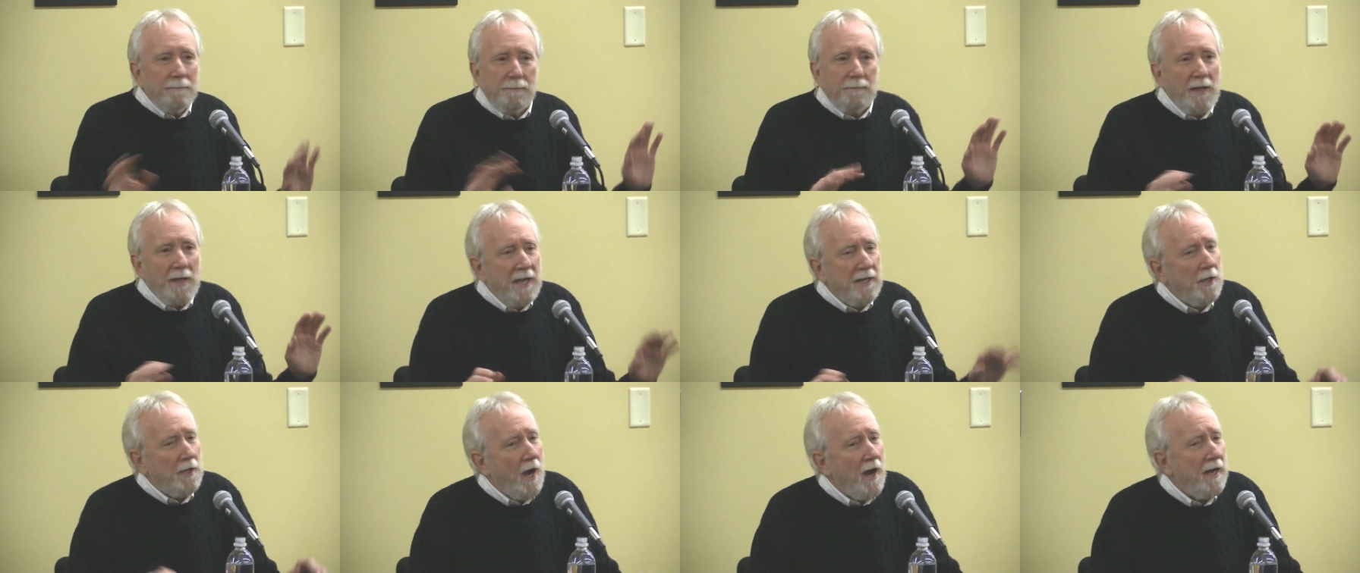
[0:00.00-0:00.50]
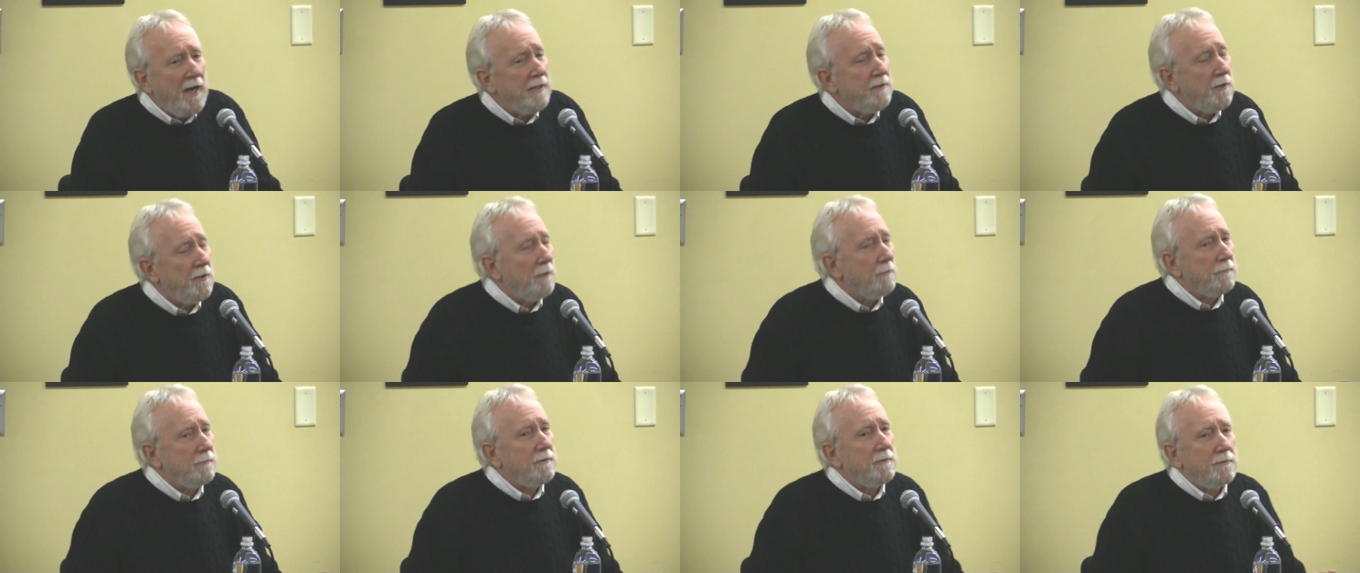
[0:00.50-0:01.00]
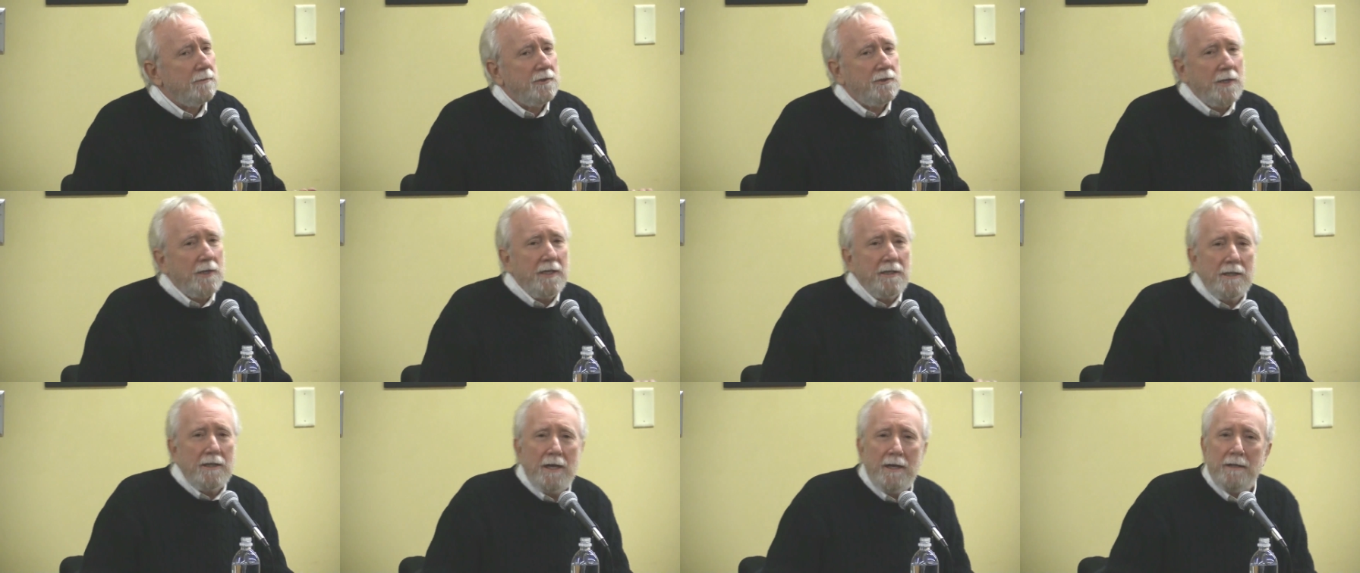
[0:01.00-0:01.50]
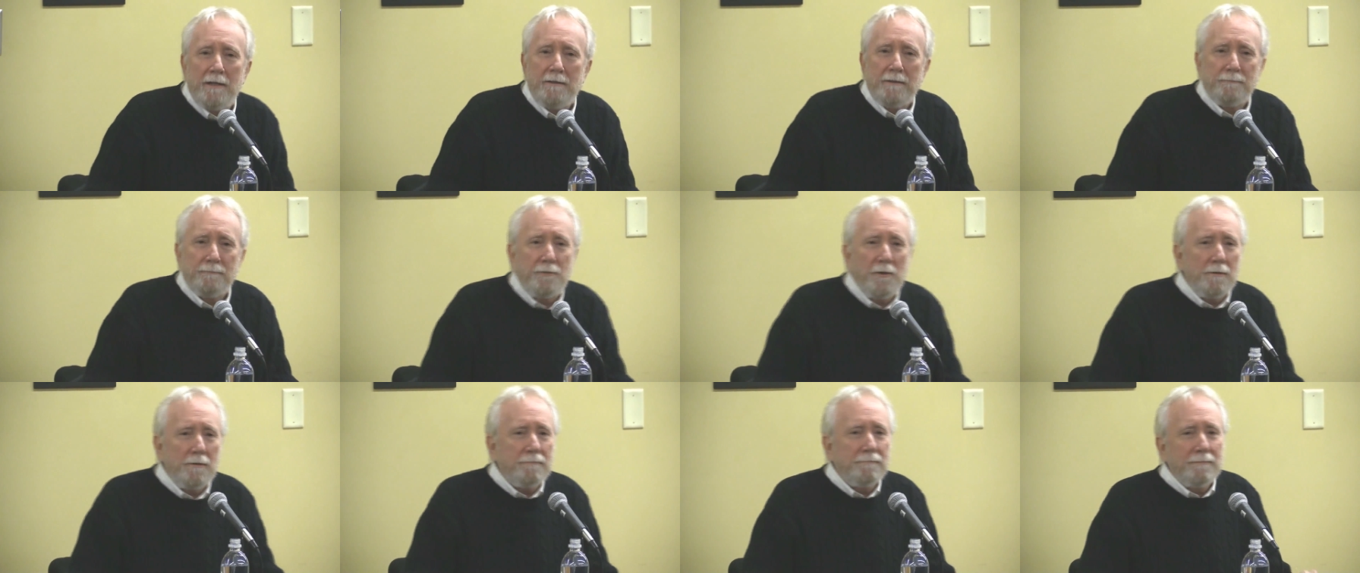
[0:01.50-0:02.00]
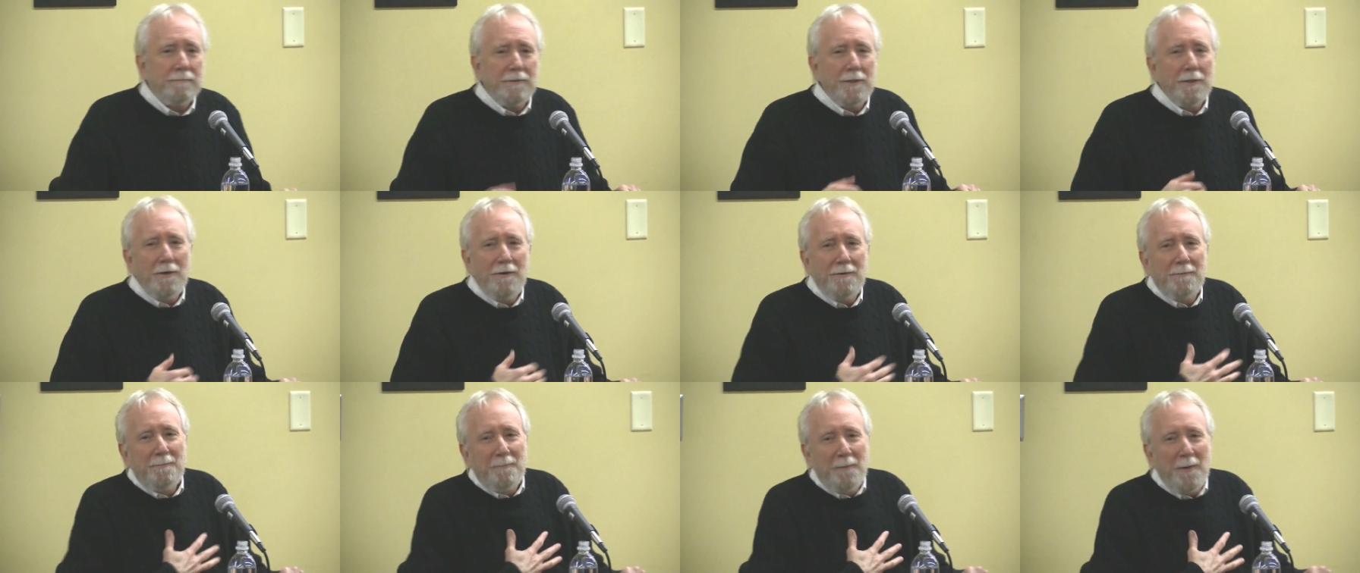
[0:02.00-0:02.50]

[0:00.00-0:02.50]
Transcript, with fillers: Thank you. I don't say that for you know